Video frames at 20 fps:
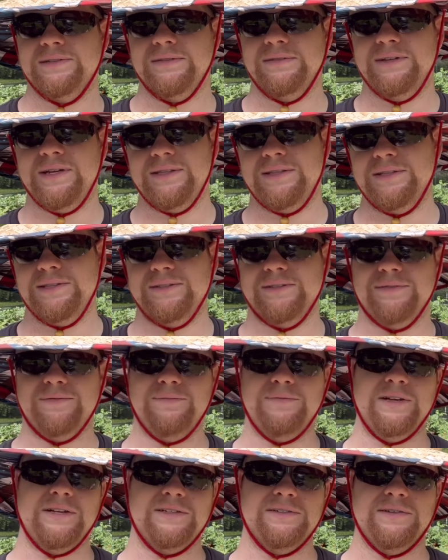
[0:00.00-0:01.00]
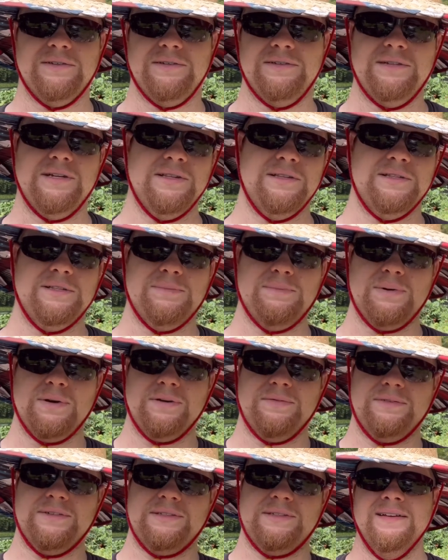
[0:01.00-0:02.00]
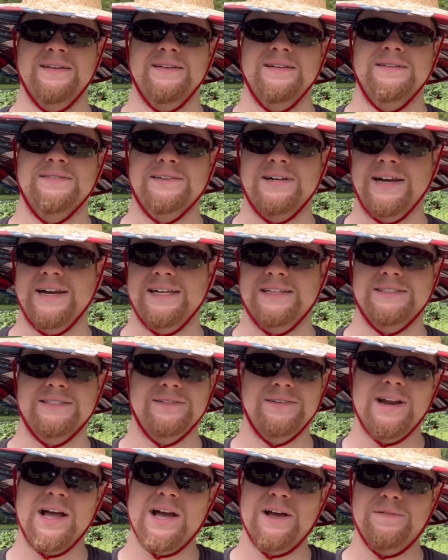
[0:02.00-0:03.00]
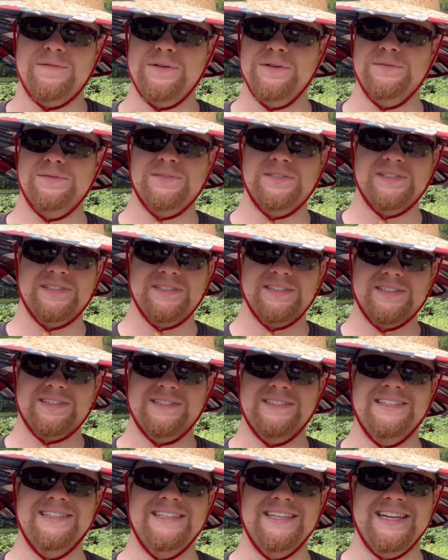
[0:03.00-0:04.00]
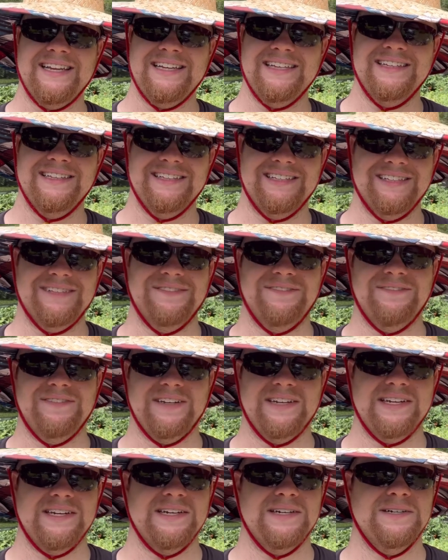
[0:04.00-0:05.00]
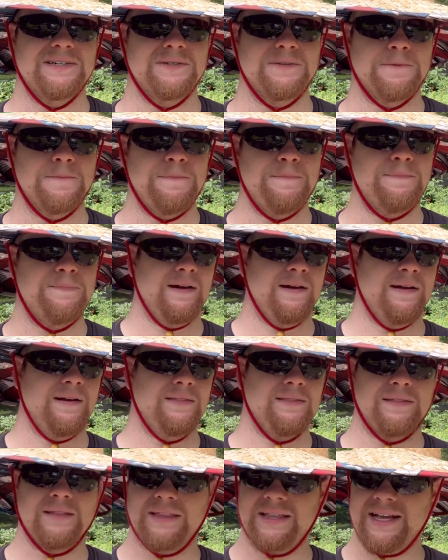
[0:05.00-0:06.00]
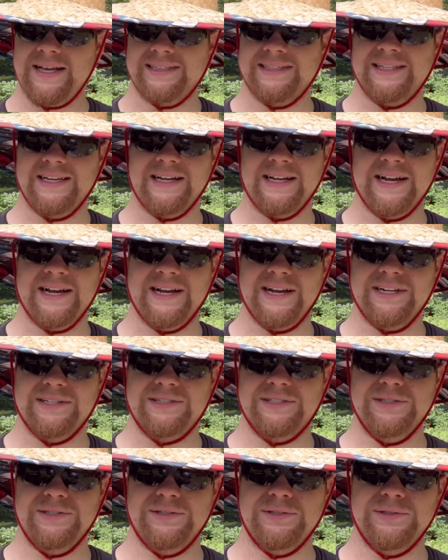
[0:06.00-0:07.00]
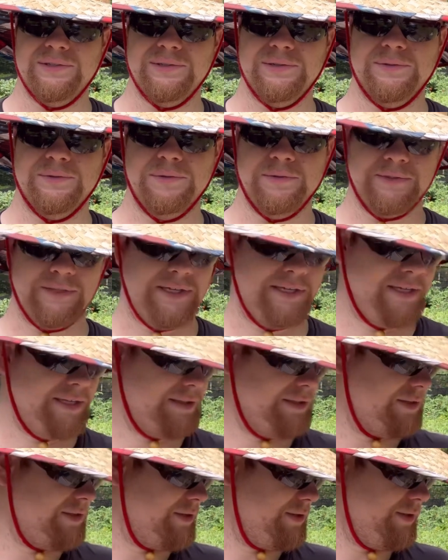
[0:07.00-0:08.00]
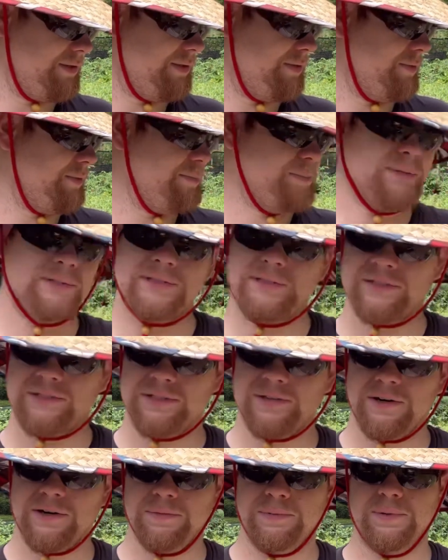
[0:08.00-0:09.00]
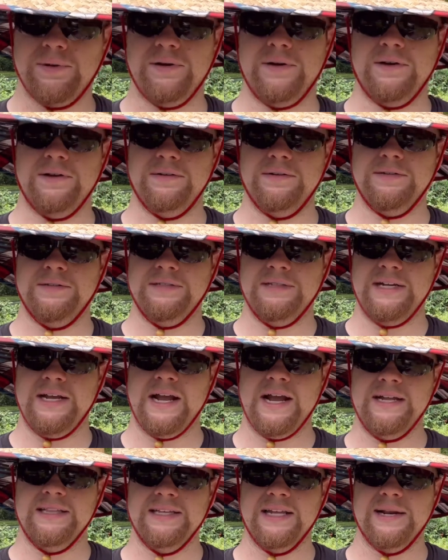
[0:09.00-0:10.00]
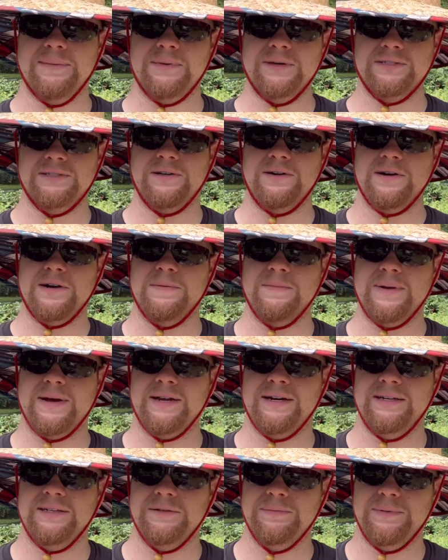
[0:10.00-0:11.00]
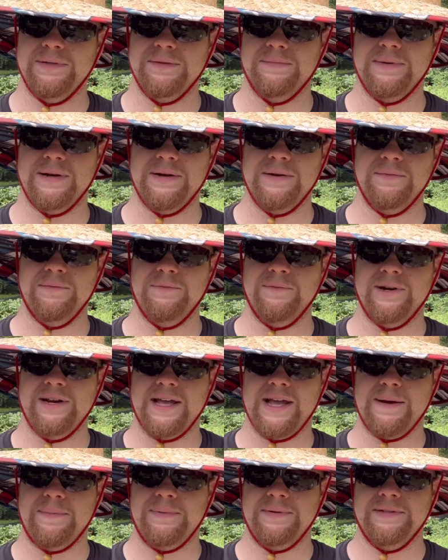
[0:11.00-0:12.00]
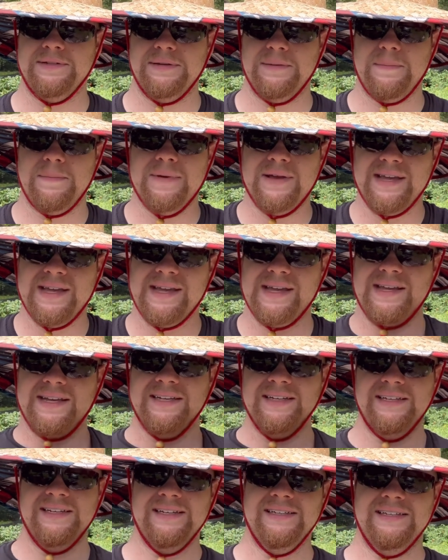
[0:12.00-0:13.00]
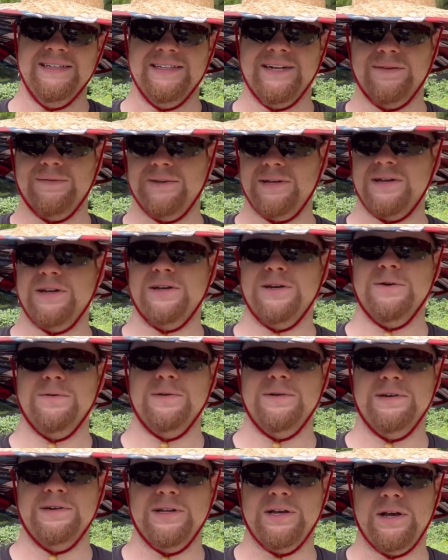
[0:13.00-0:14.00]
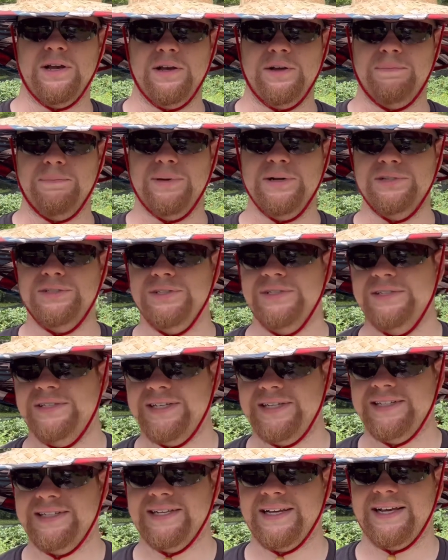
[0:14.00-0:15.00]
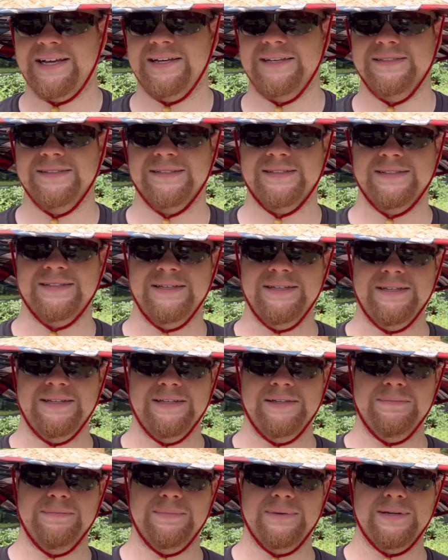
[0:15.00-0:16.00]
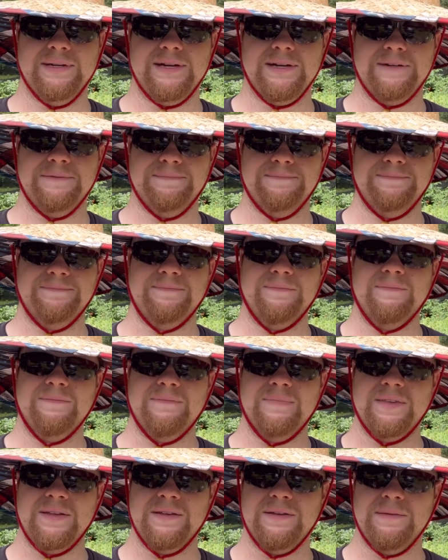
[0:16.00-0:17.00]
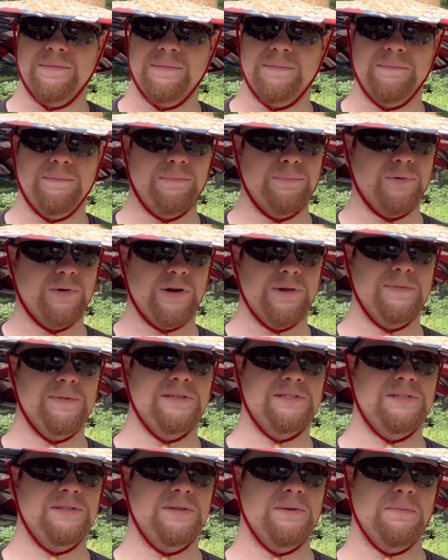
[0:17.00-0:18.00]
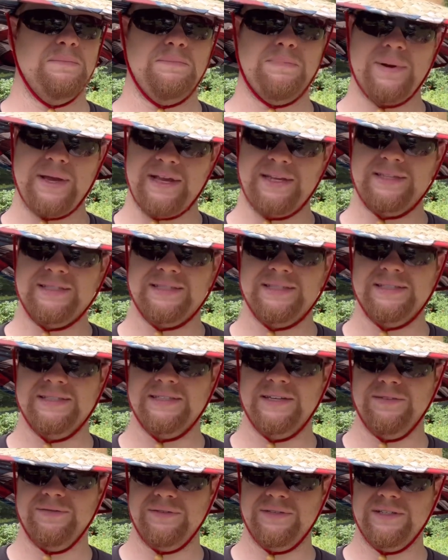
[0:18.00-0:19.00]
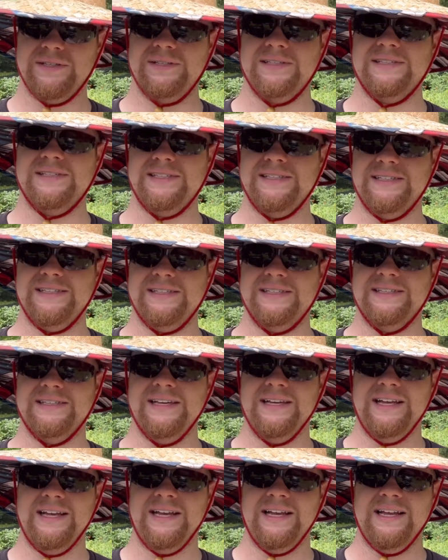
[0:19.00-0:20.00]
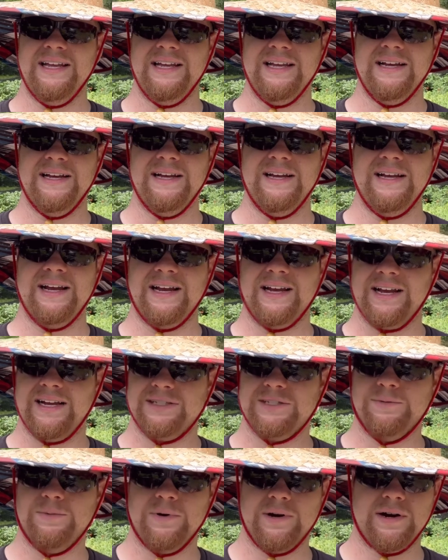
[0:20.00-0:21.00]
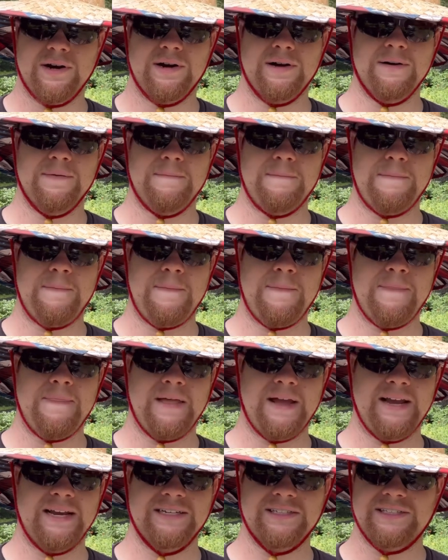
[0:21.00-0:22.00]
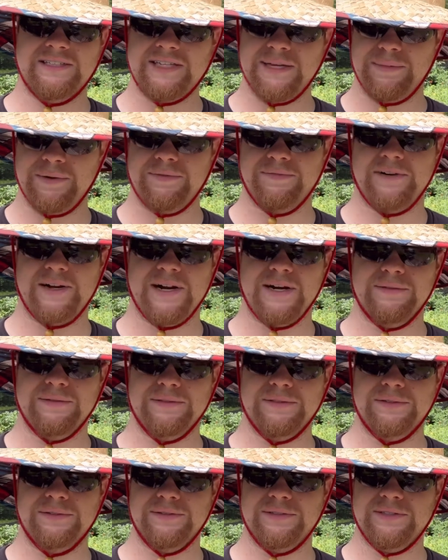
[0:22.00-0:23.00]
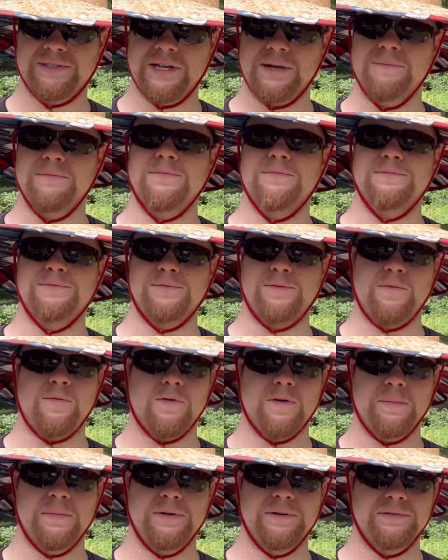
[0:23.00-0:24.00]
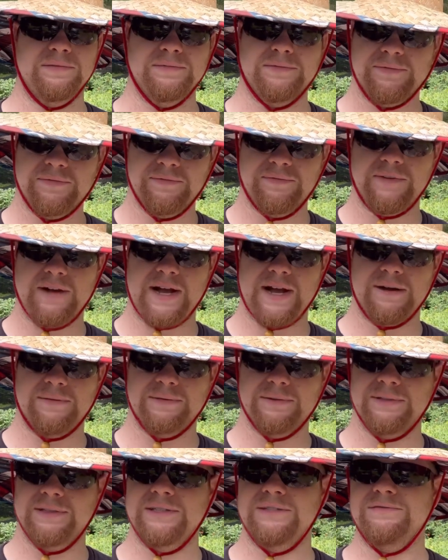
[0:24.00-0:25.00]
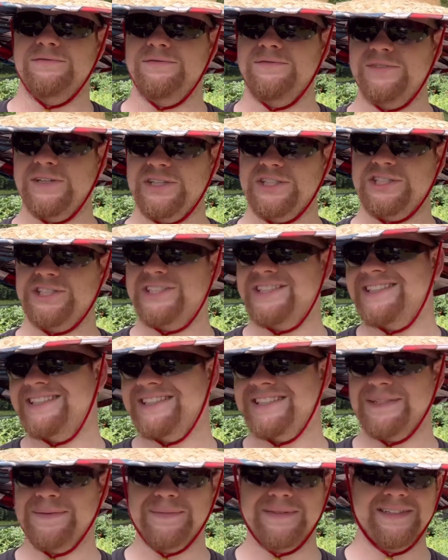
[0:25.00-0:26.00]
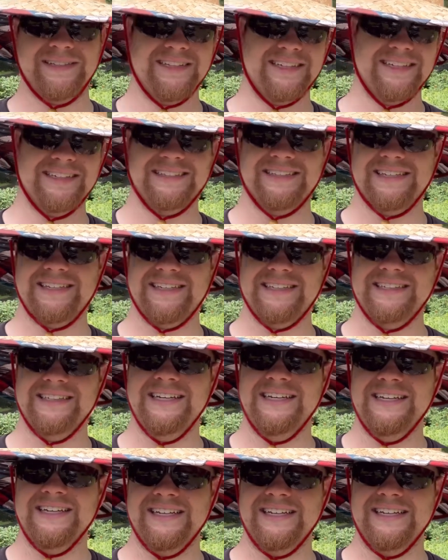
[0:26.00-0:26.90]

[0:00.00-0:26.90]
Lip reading: So nothing's a fix-all, nothing's perfect. Okay, so now if you stuck to the end of this video, the last thing I got to do is to put this tarp on, and then I'm going to talk about a little bit about what happened to me. Not really going to go into a bunch of details, but pretty much the base of this is I got to where I had a stomach virus or some form of viral infection, something like that.